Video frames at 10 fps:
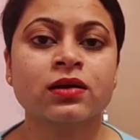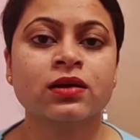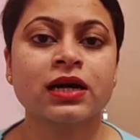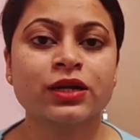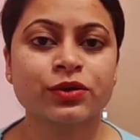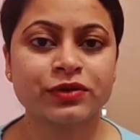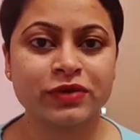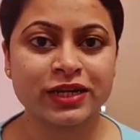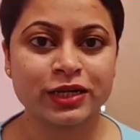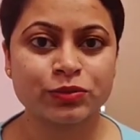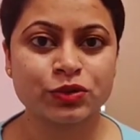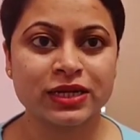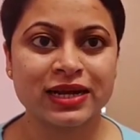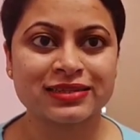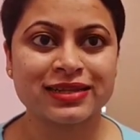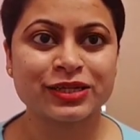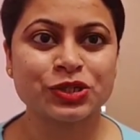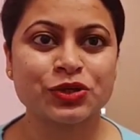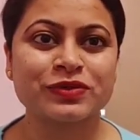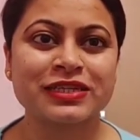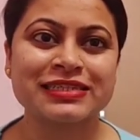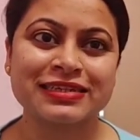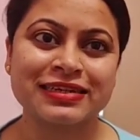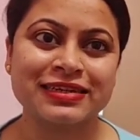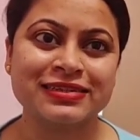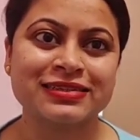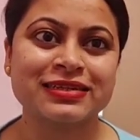Hello and welcome to the last lecture of this series,